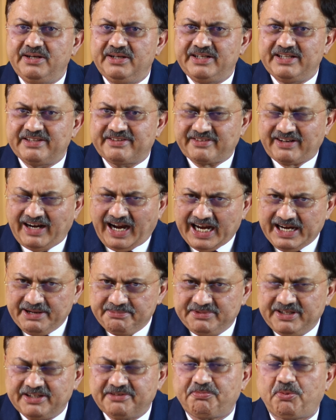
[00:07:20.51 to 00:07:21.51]

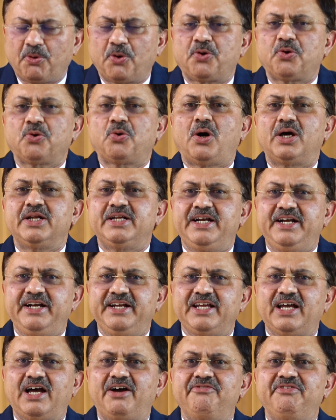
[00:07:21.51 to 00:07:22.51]
described this protocol
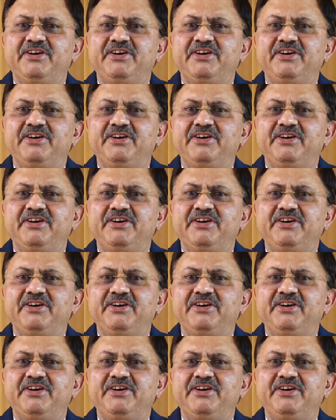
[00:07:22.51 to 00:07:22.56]
India,